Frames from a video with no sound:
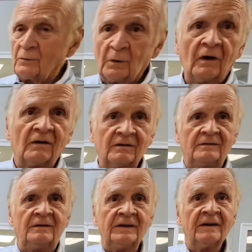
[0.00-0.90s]
Well,
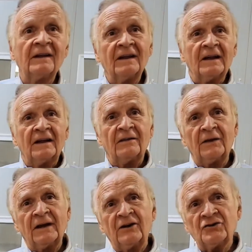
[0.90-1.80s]

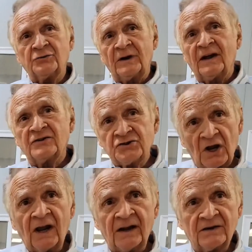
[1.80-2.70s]
the industry gets
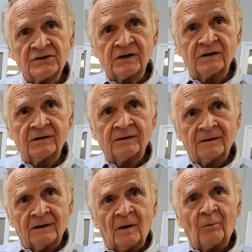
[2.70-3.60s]
changed
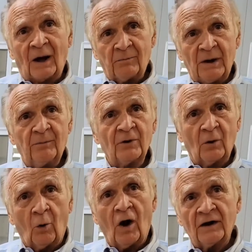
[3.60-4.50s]
by people that
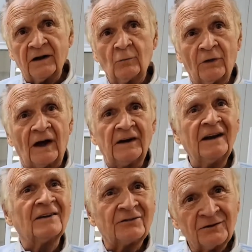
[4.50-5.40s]
walk in with
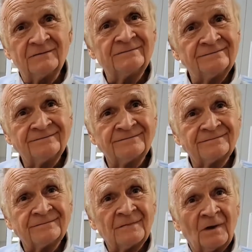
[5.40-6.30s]
ideas.
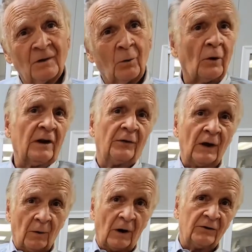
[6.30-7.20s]
What do you
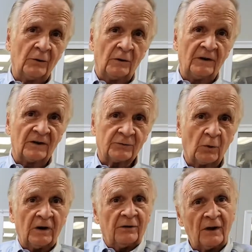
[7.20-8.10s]
think about doing this?
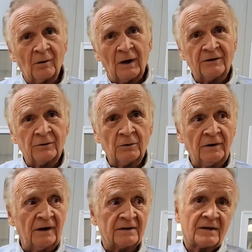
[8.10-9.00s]
What do you think about
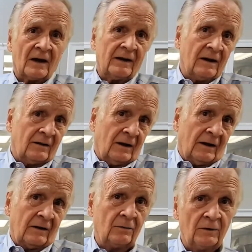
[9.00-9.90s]
doing this? How do you
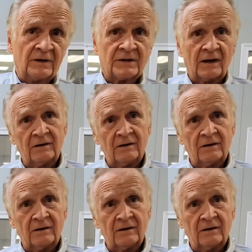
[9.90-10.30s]
do this?